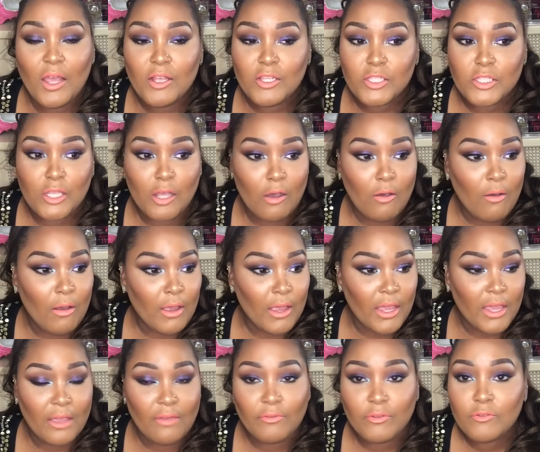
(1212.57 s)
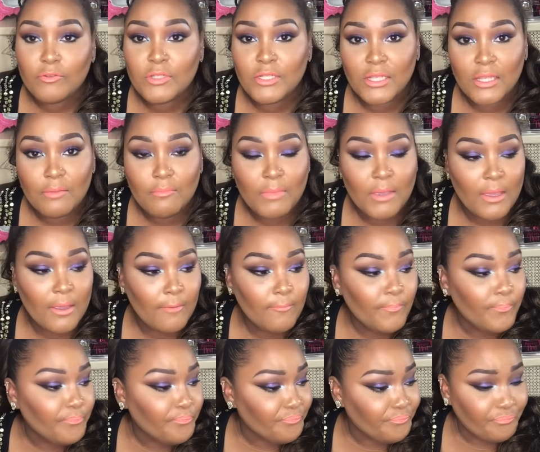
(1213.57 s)
So, if you see me
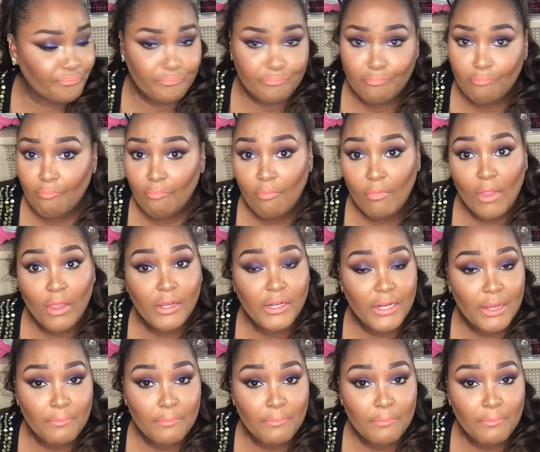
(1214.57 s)
and